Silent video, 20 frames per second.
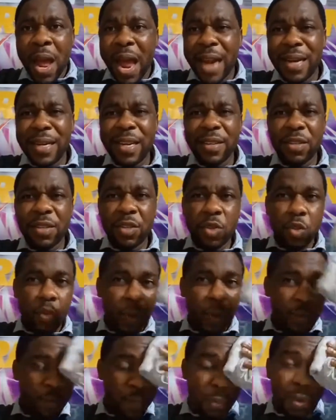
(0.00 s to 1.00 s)
And this is
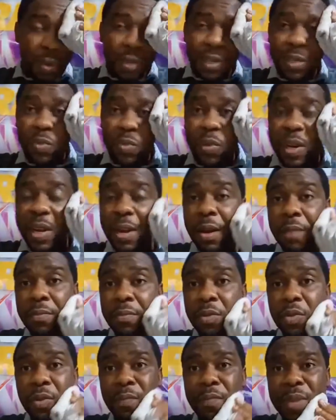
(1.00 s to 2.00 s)
so important when it
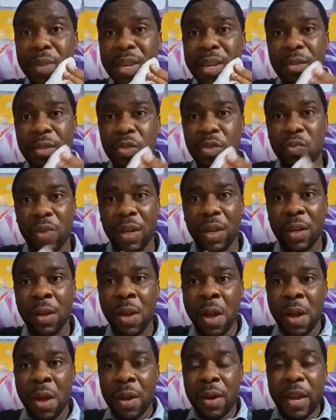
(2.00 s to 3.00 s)
comes to ministry,
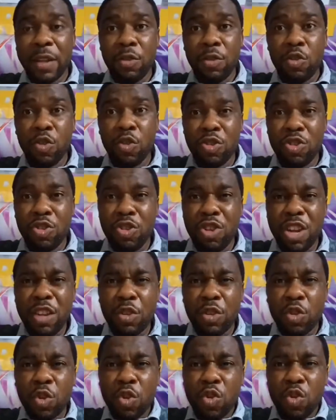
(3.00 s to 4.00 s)
that you
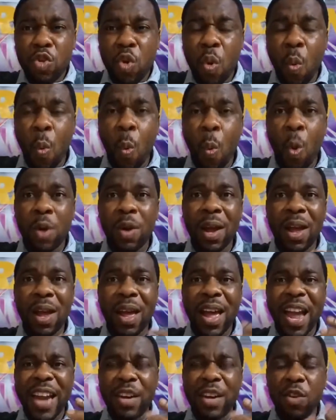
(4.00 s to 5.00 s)
need to know what
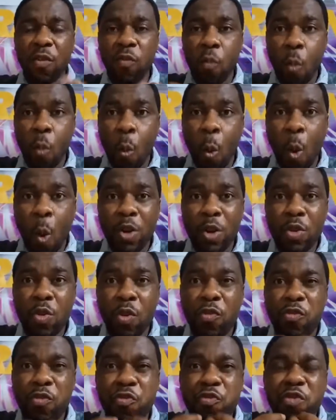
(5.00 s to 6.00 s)
kind of word
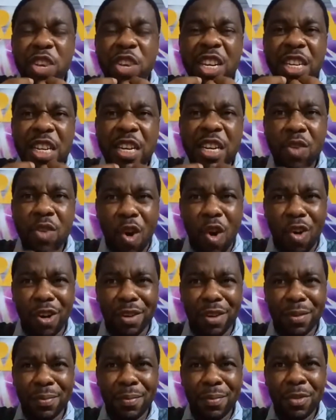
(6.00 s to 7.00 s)
you're feeding
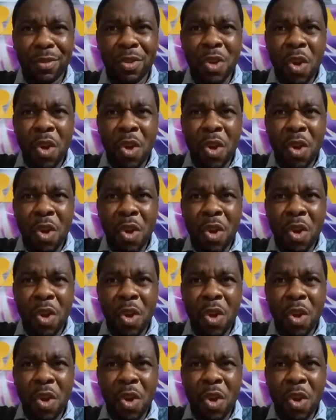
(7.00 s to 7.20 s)
on.